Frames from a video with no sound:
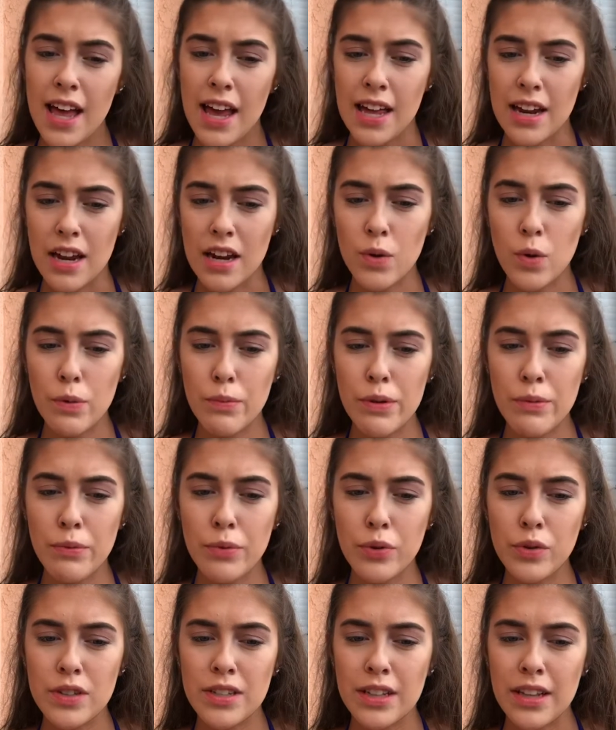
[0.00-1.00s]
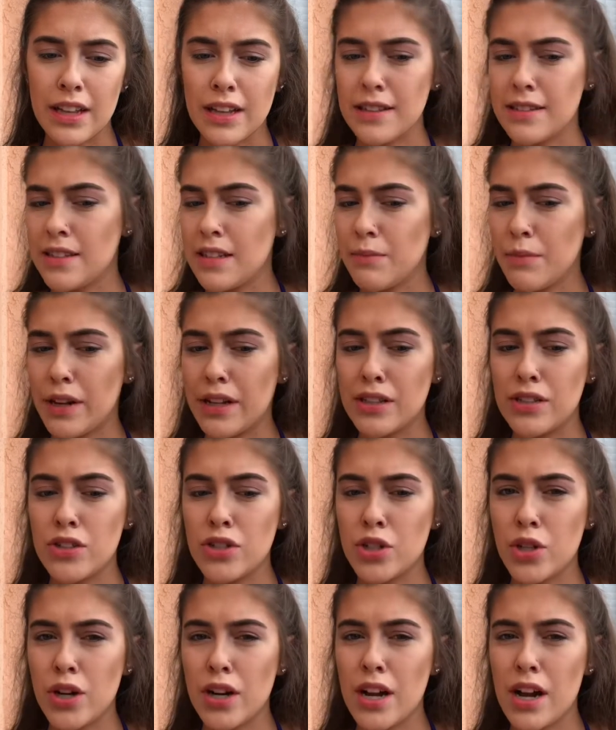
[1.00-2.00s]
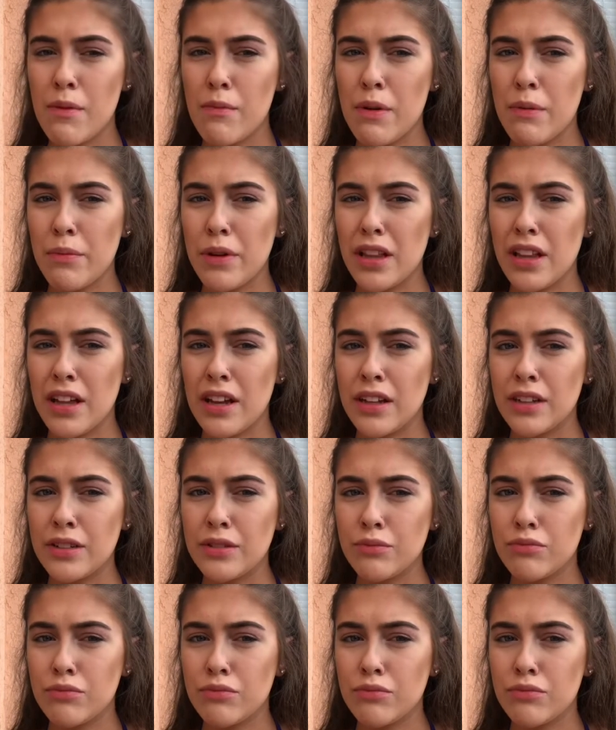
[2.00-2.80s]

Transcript: and I don't want people to like see my Instagram and be like,